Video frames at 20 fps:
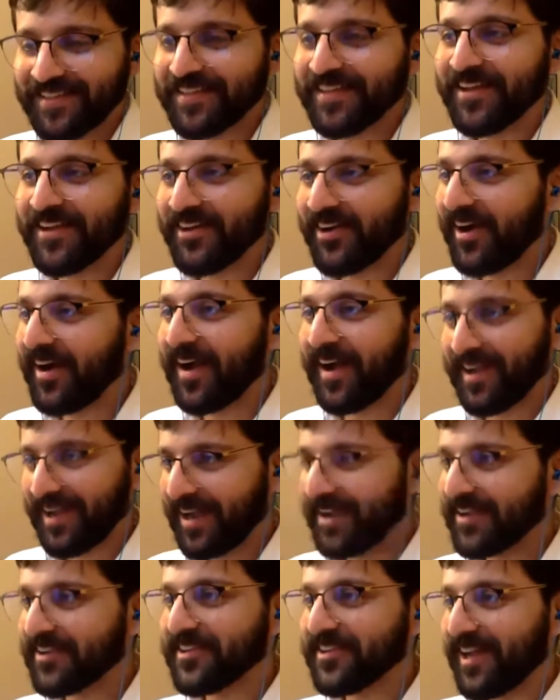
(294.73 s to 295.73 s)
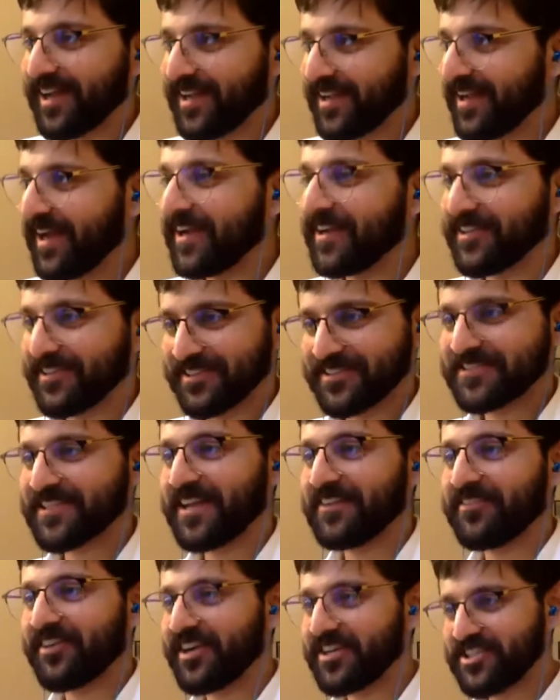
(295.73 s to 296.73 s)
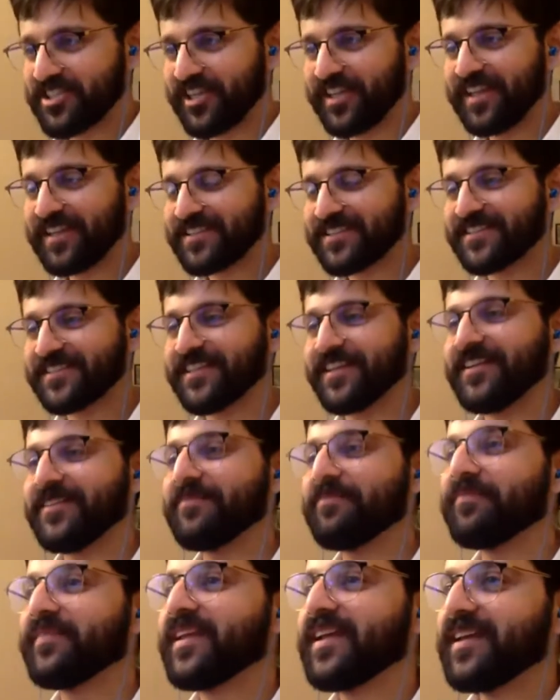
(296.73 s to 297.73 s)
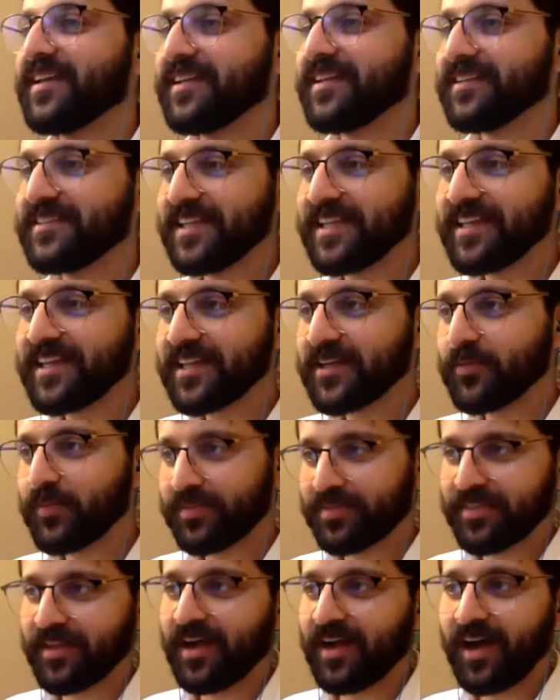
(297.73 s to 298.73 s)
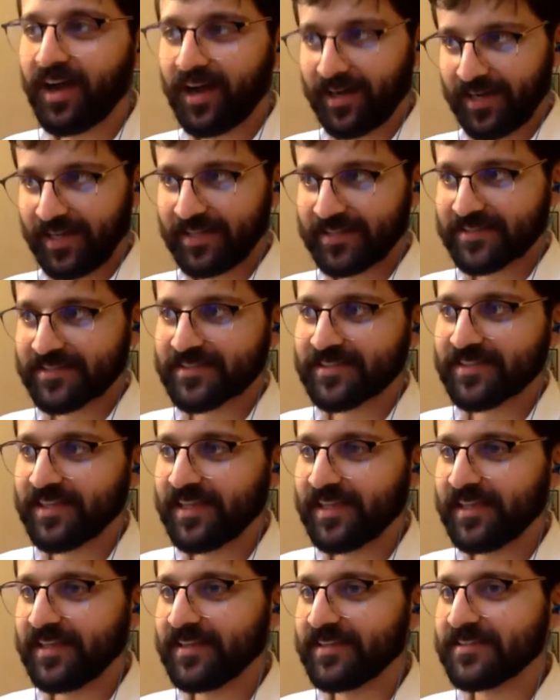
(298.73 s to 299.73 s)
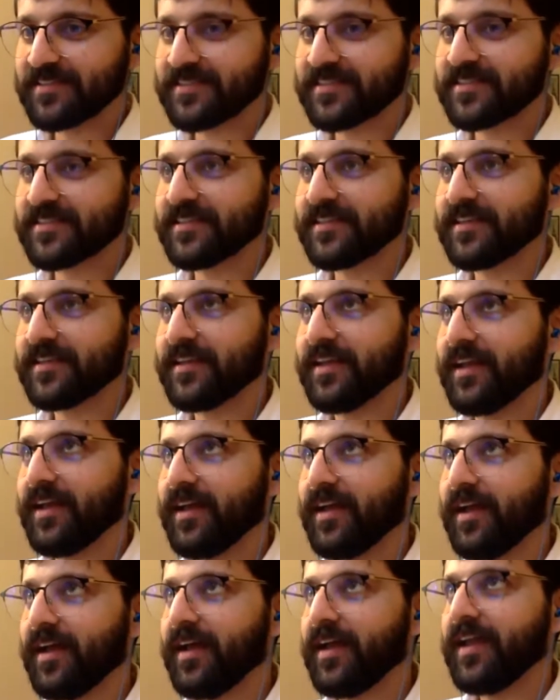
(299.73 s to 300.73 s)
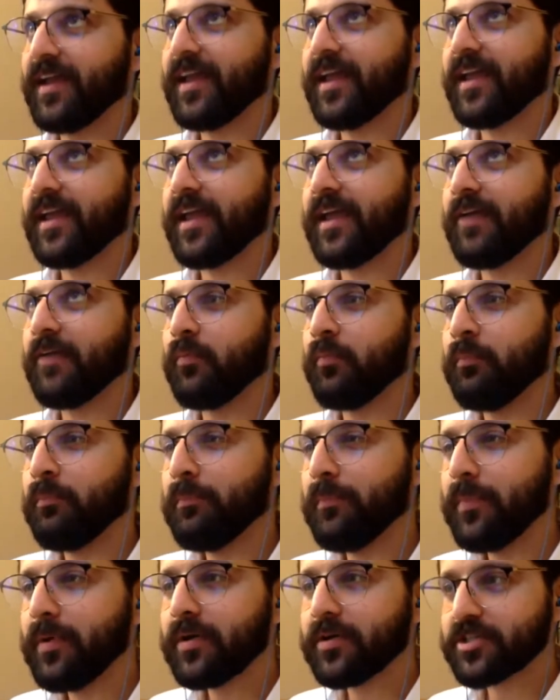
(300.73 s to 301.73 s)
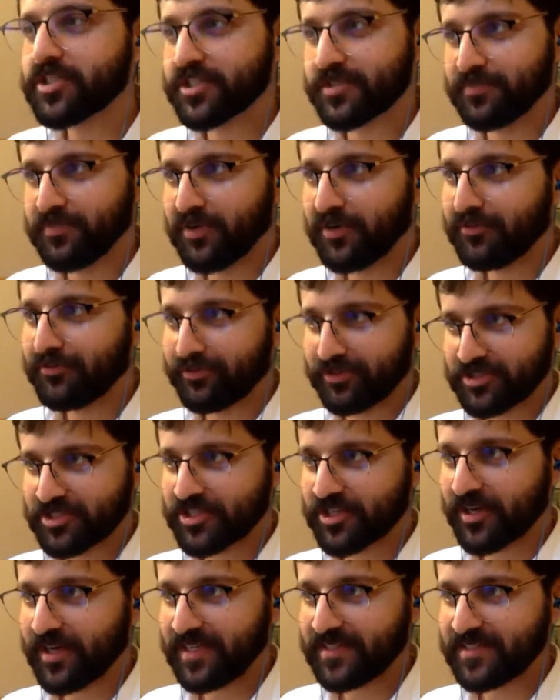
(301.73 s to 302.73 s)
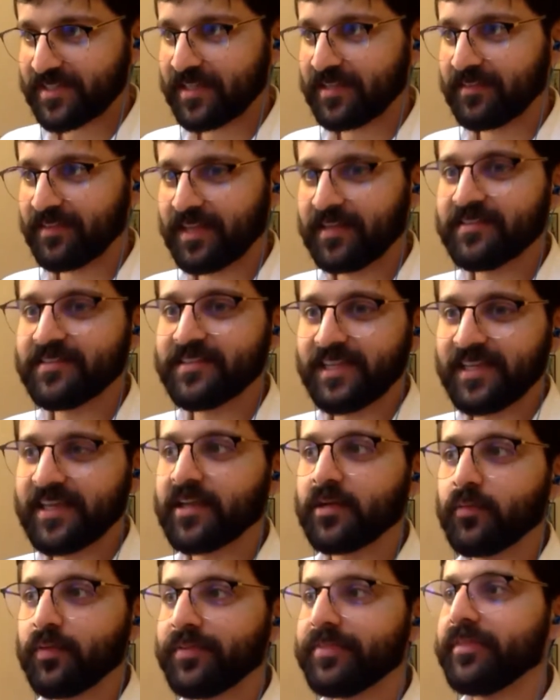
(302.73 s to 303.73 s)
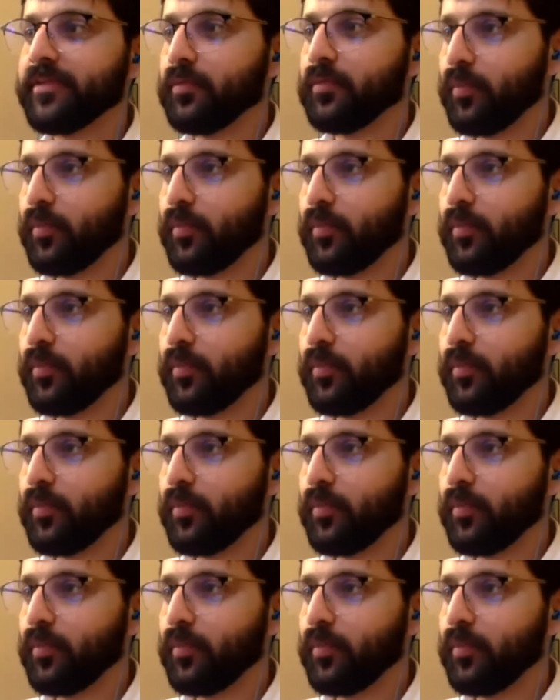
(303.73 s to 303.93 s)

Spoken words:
No, I understand, Raji. It's dealing with the height is much more frustrating than dealing with the